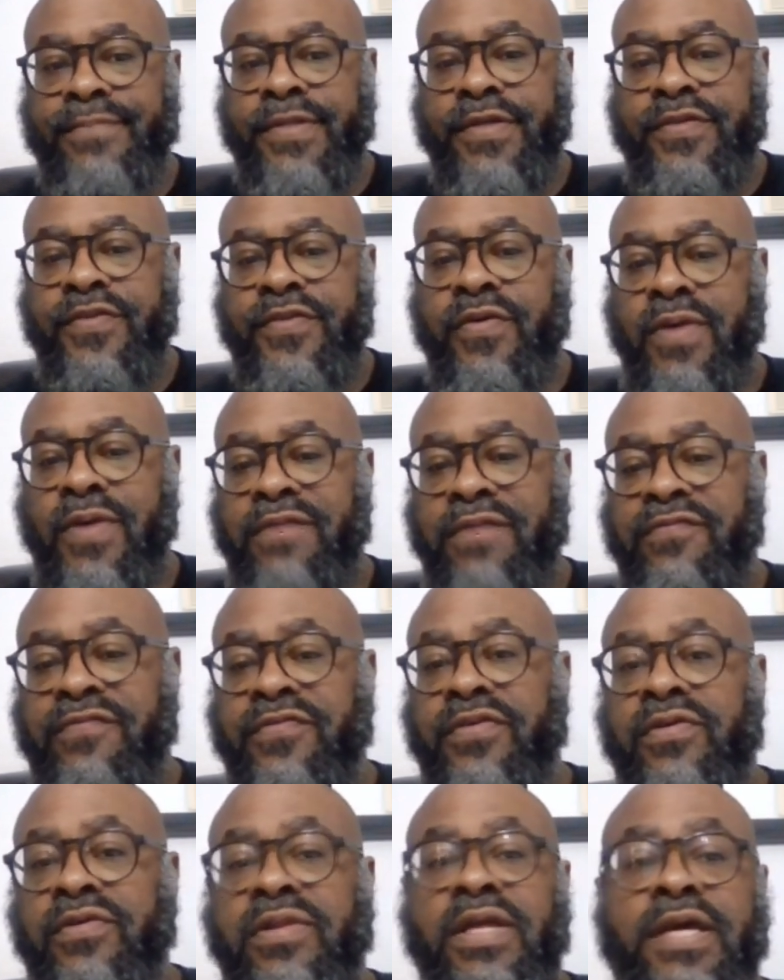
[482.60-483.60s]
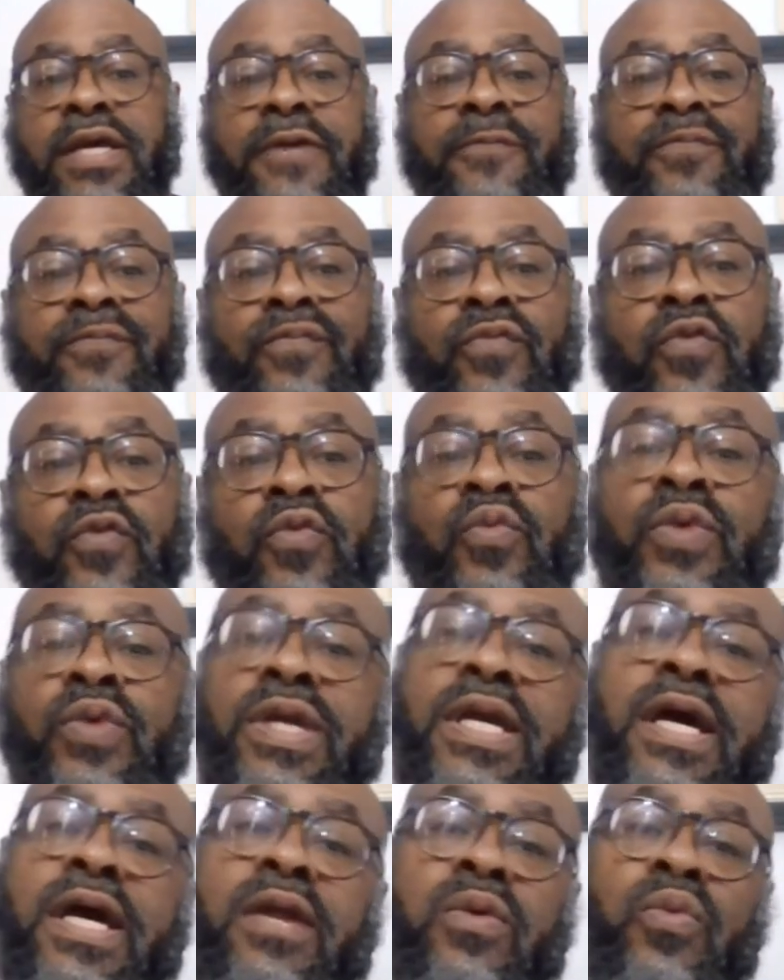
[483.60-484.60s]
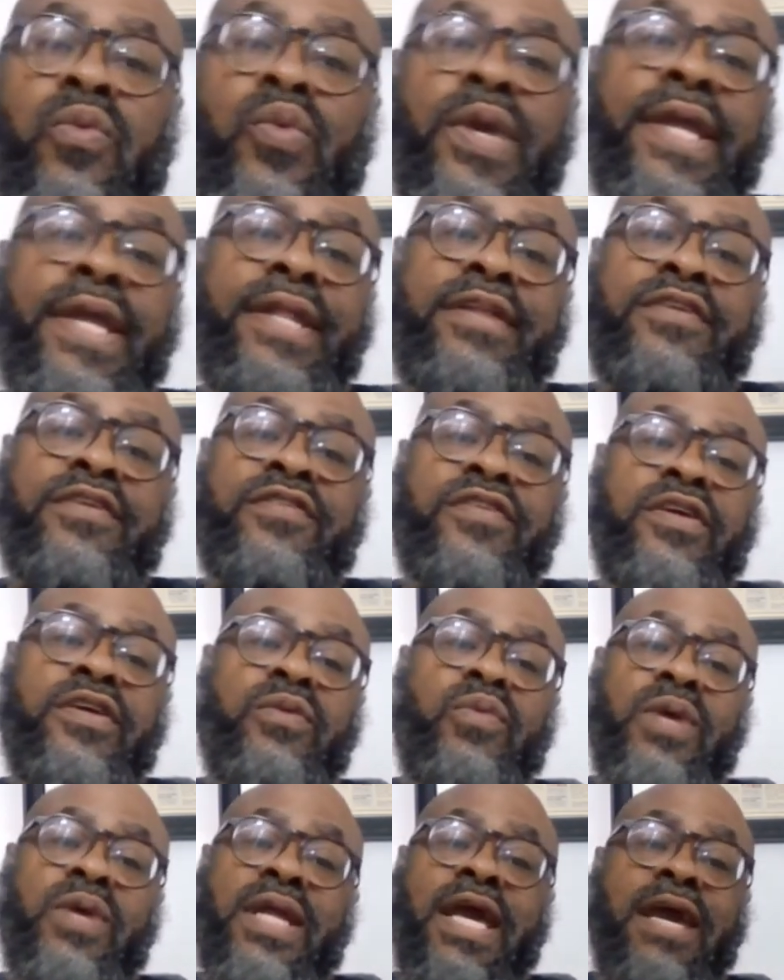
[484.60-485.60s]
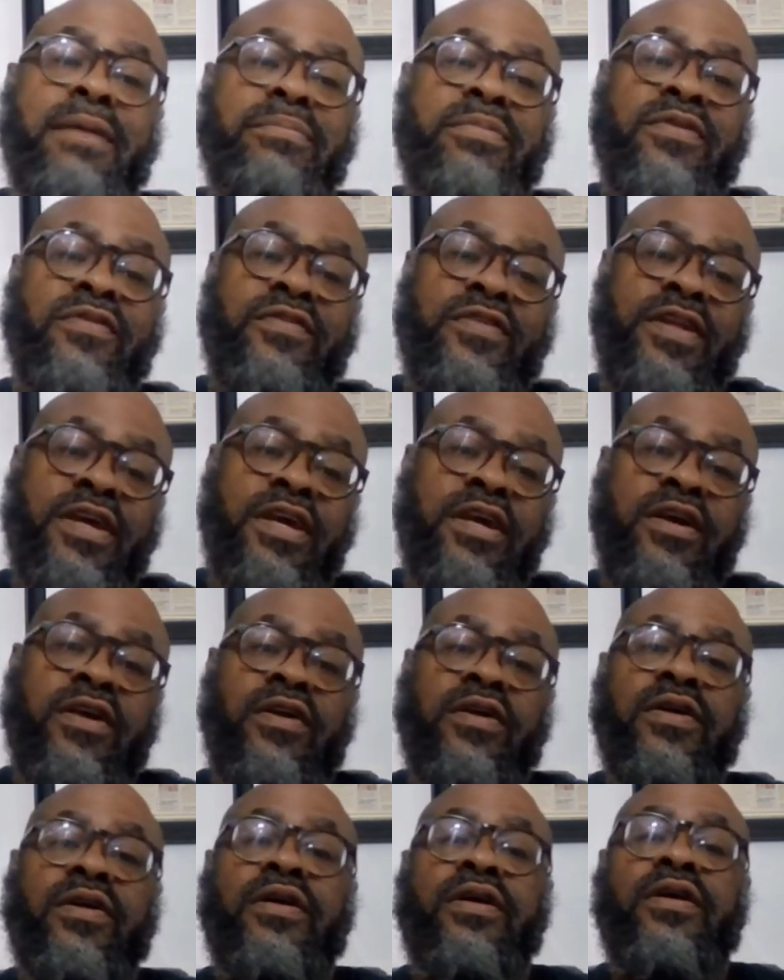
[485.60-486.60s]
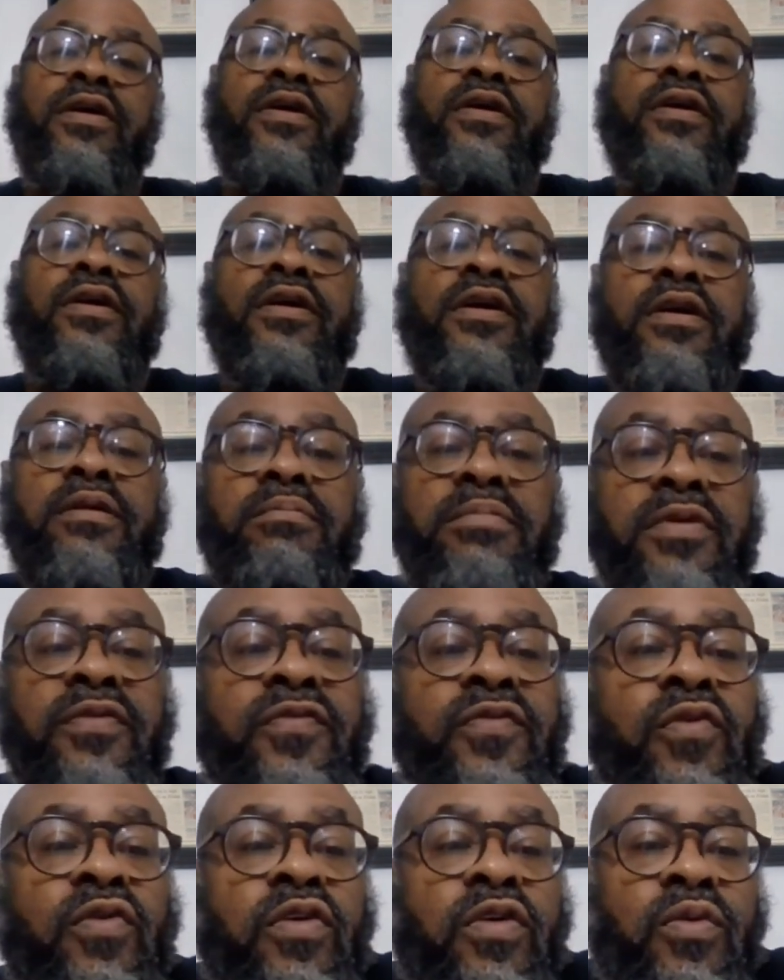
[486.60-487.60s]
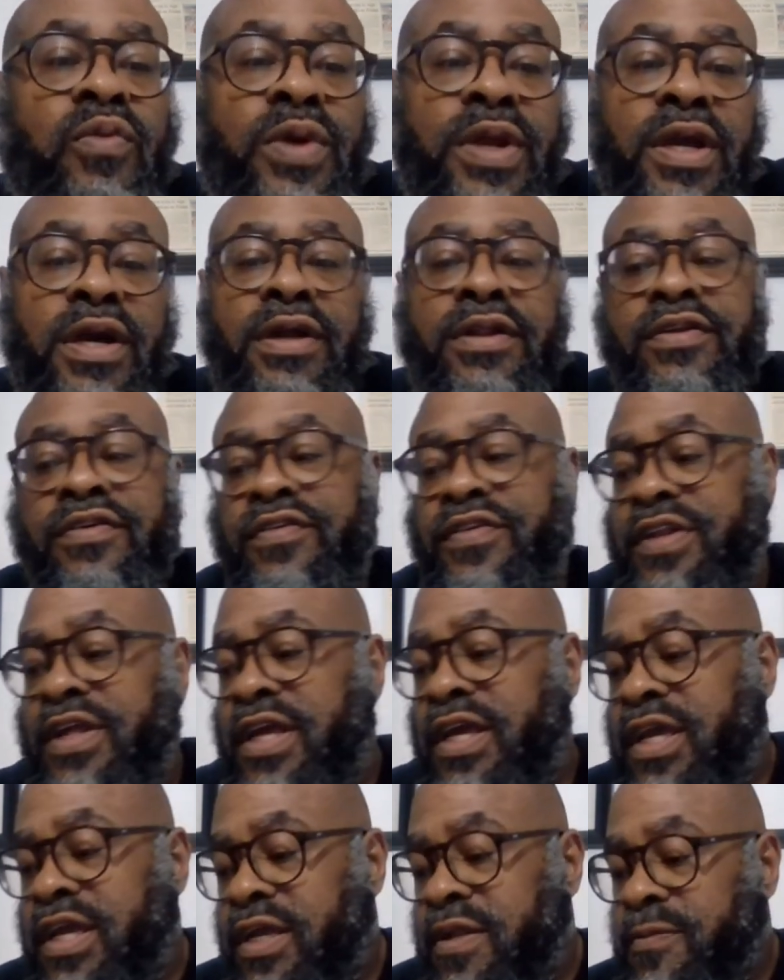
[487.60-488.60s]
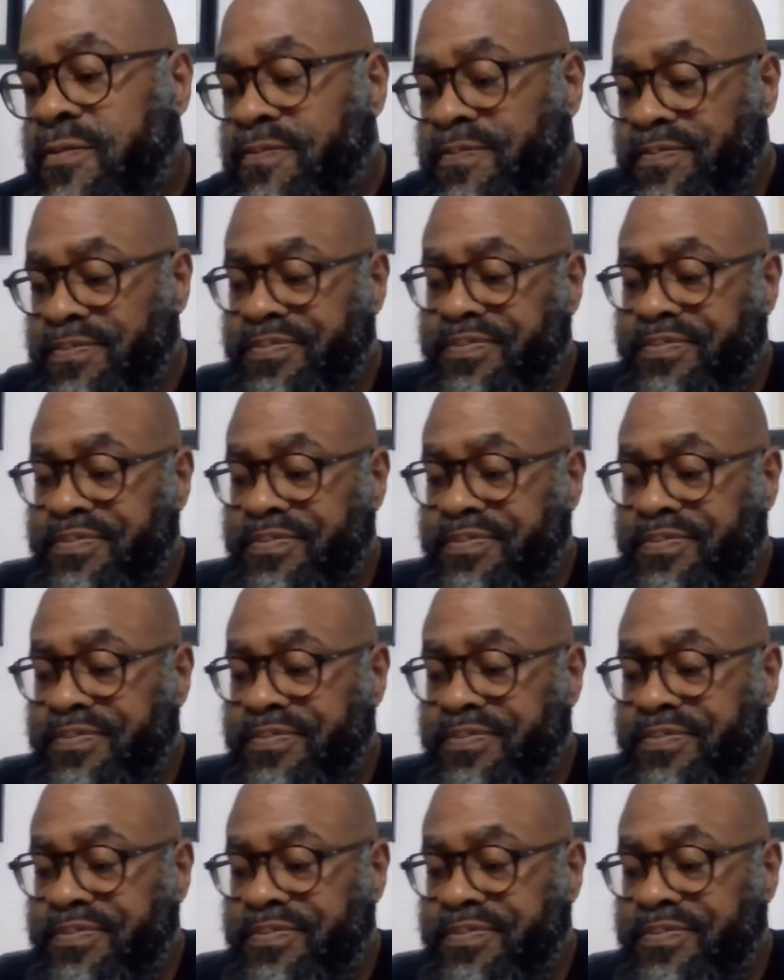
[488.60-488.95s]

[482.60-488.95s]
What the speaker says: So I feel like we got to wait to see what happens there before we understand